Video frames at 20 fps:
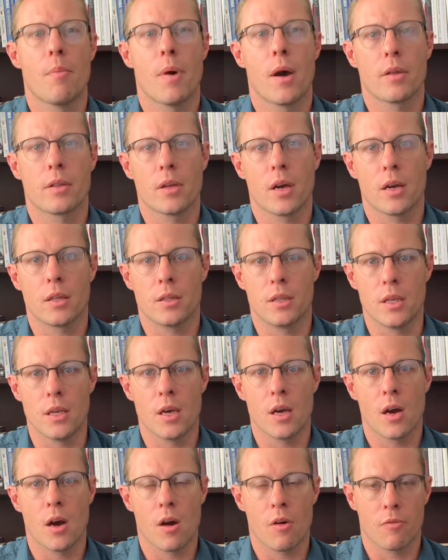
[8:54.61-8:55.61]
about the
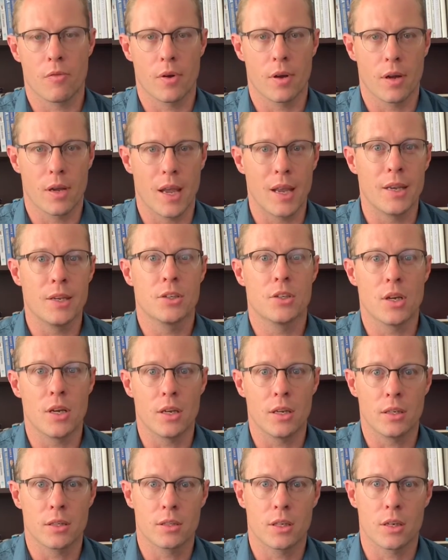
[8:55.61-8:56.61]
idea of an
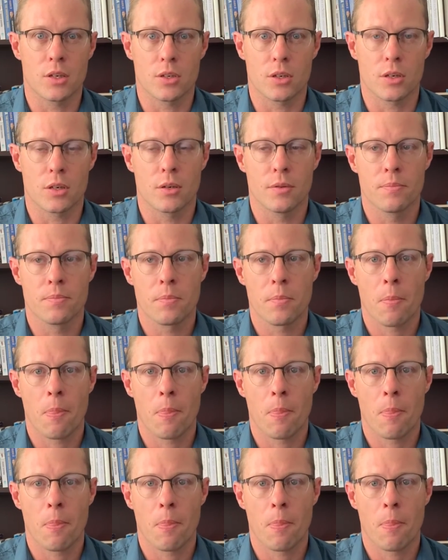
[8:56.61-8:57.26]
energy healing session.